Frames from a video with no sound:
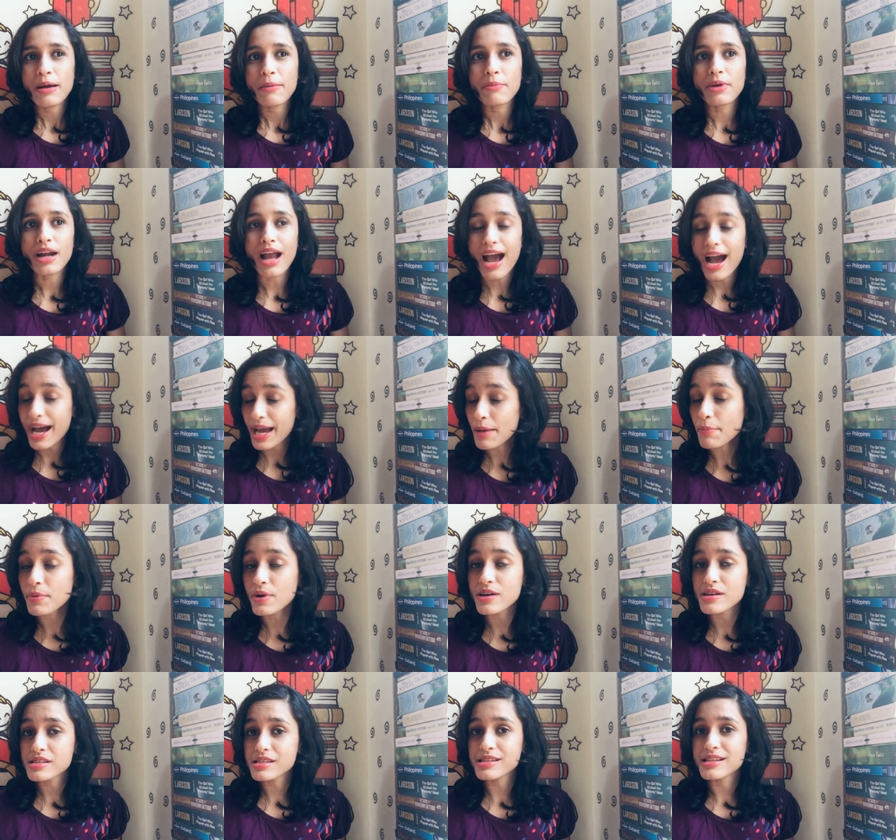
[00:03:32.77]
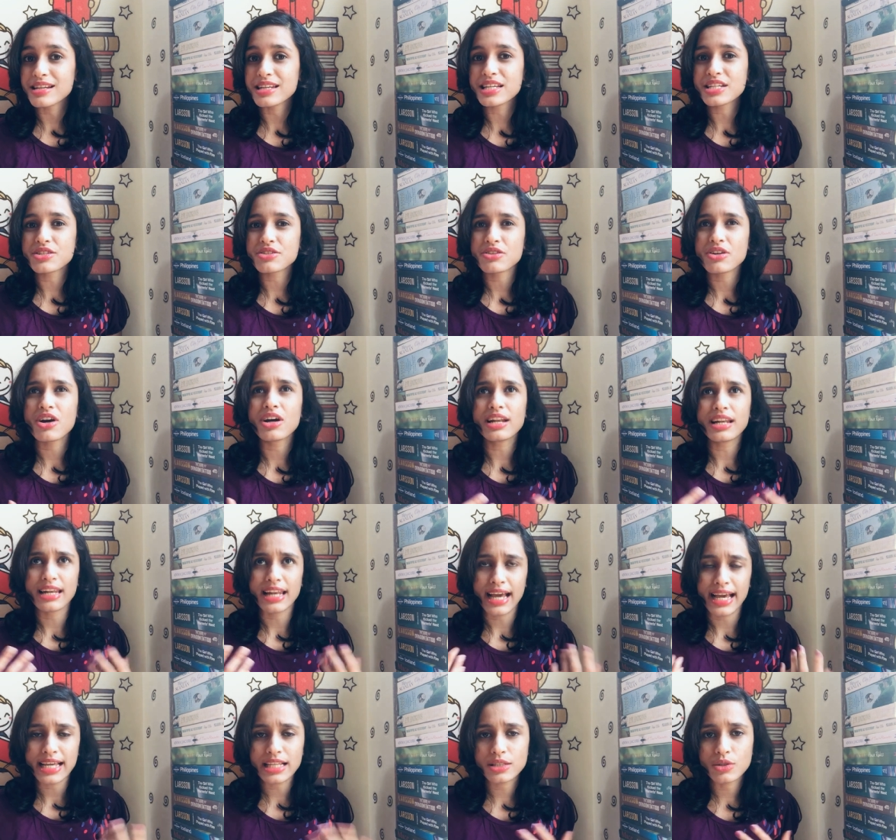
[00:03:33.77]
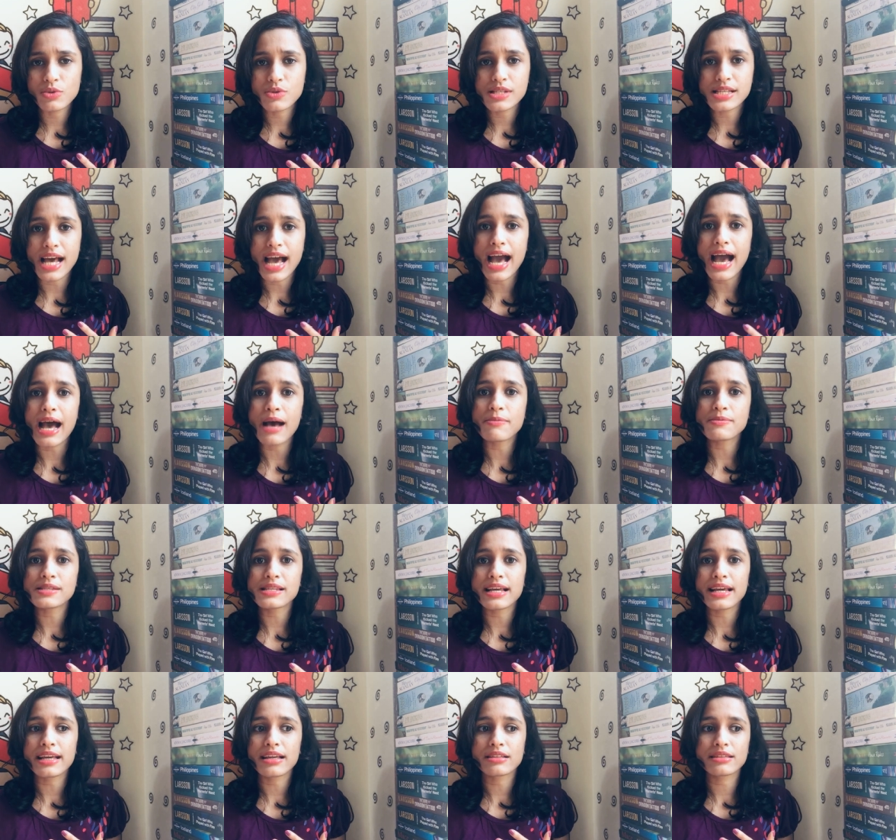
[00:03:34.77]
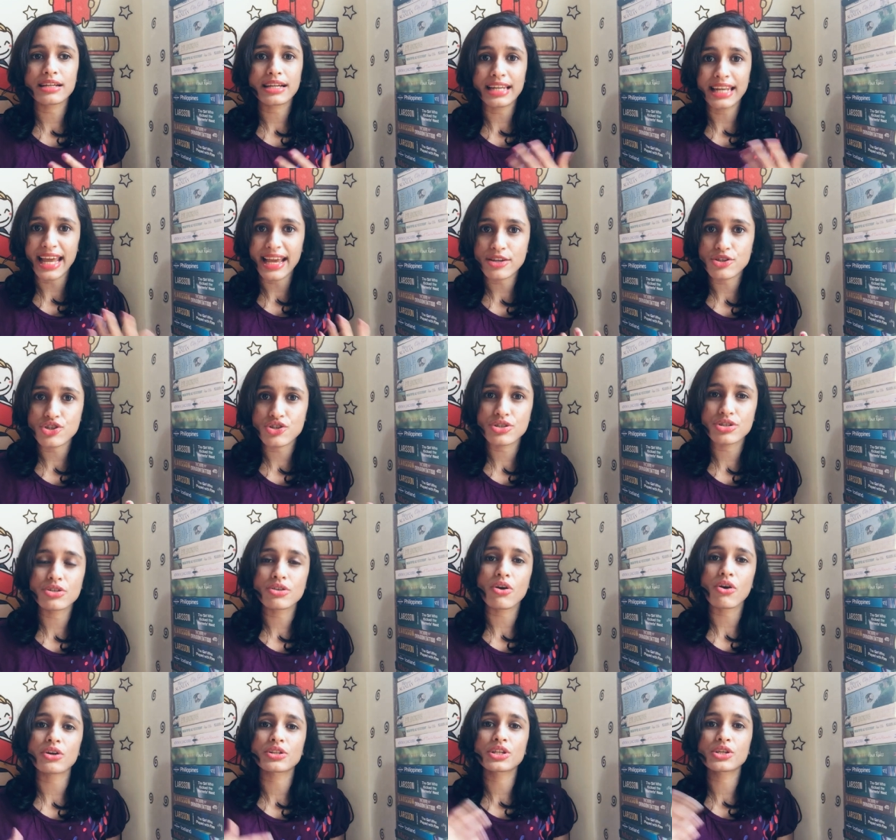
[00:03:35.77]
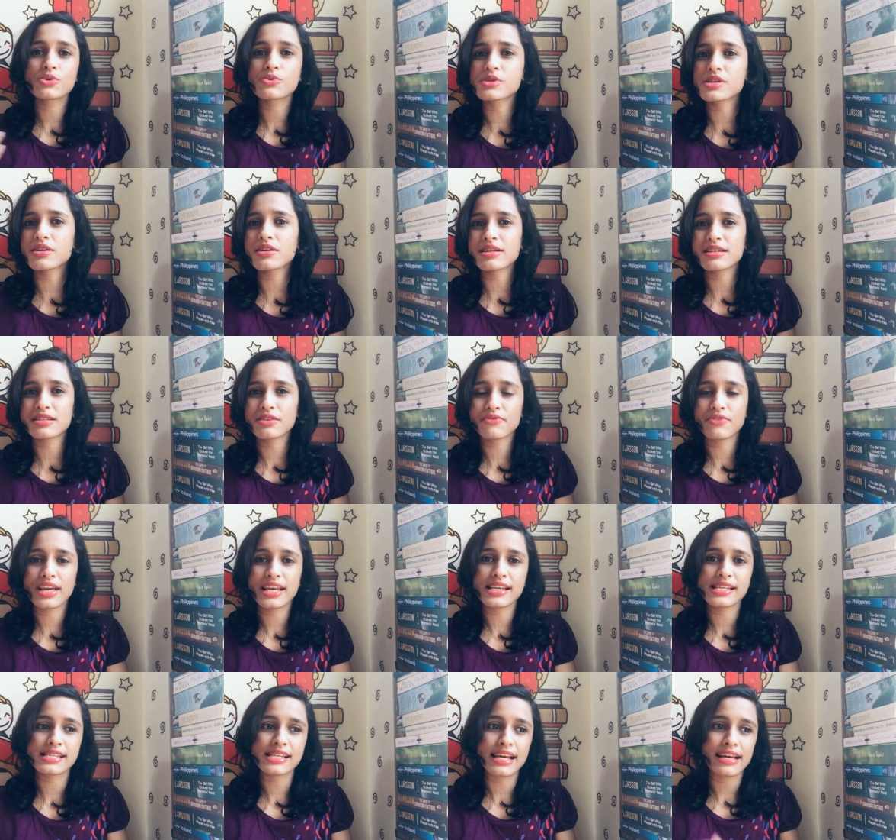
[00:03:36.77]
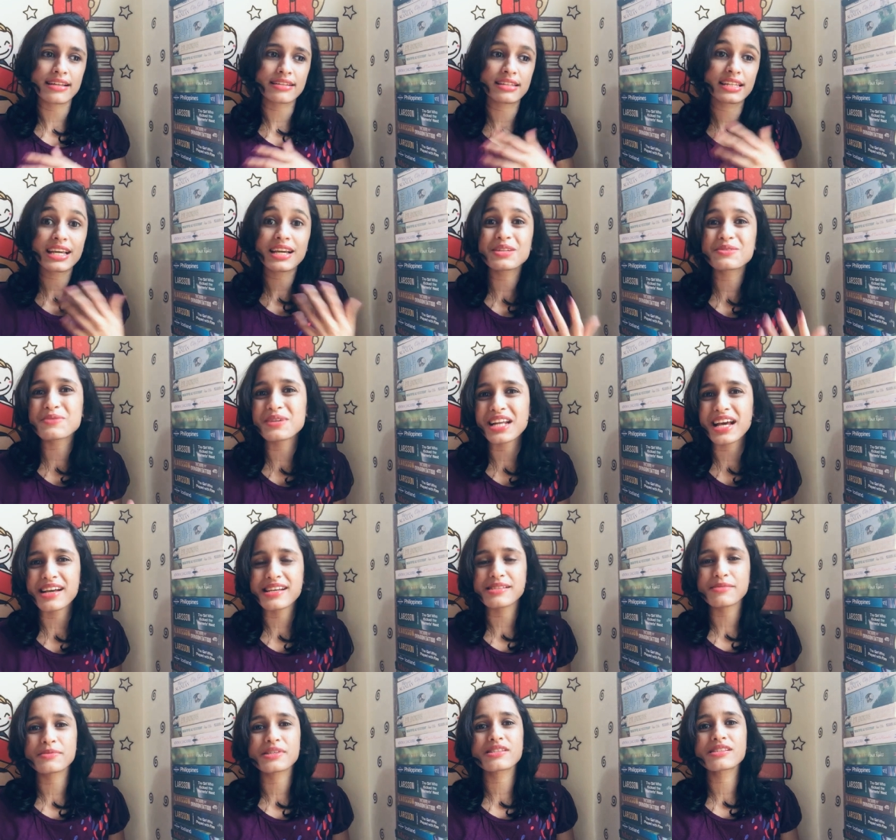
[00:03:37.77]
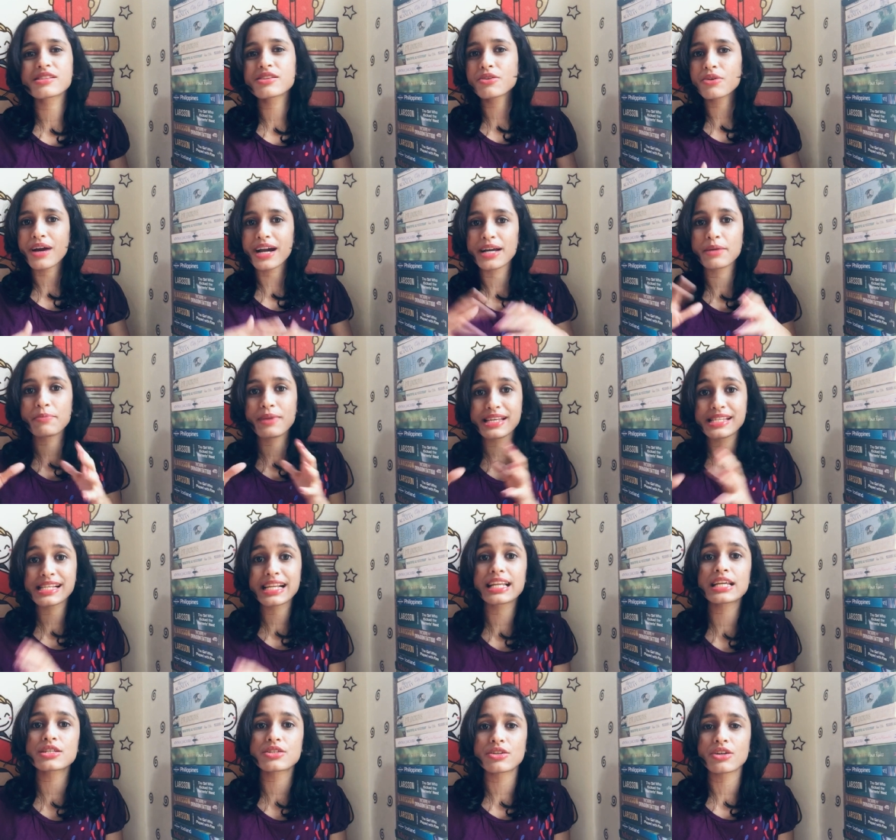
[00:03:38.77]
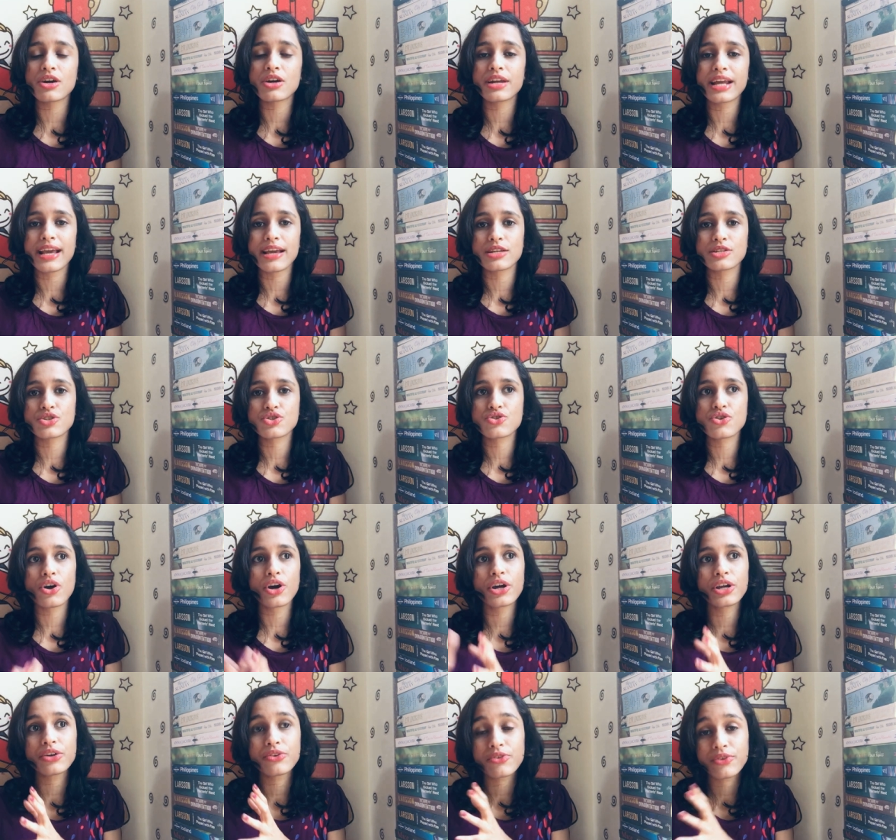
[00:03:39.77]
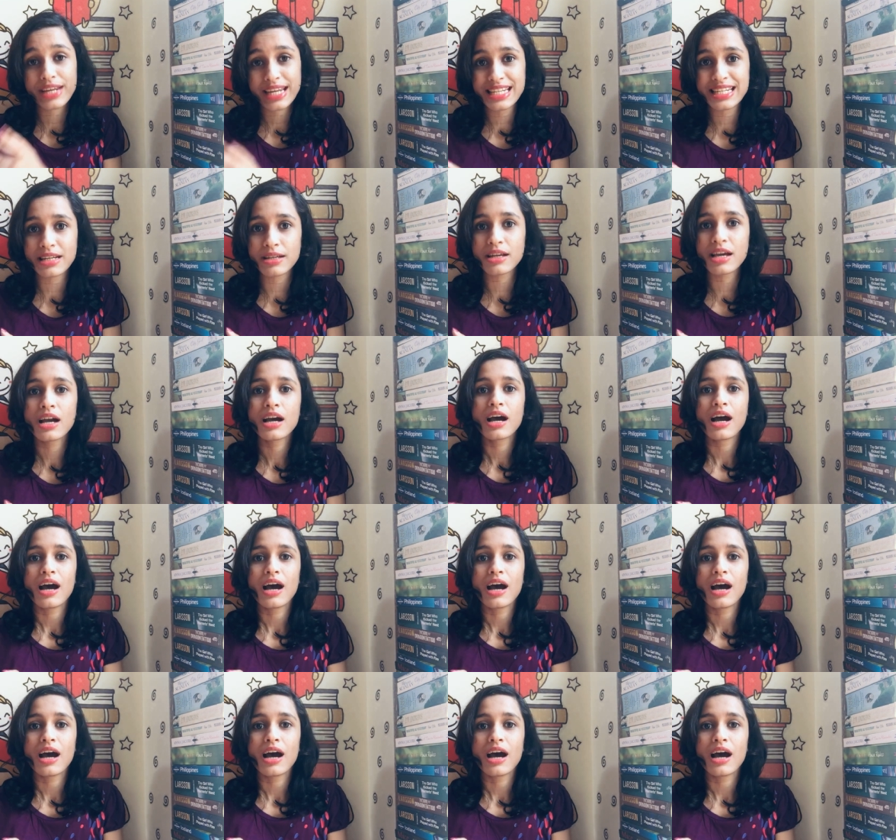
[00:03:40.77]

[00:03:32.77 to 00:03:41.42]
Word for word: but i personally do not like those apps like the collection or the user interface and the advertisements you know i basically do not enjoy reading